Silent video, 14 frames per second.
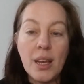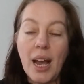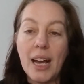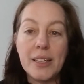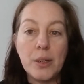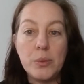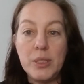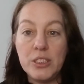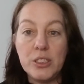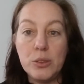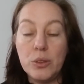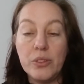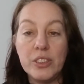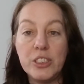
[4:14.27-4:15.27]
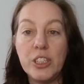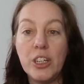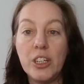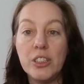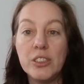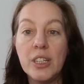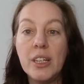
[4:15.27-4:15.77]
I don't need to do a
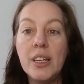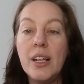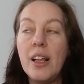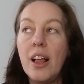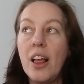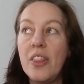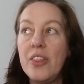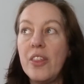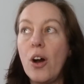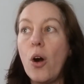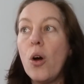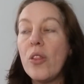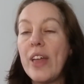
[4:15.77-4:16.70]
return, all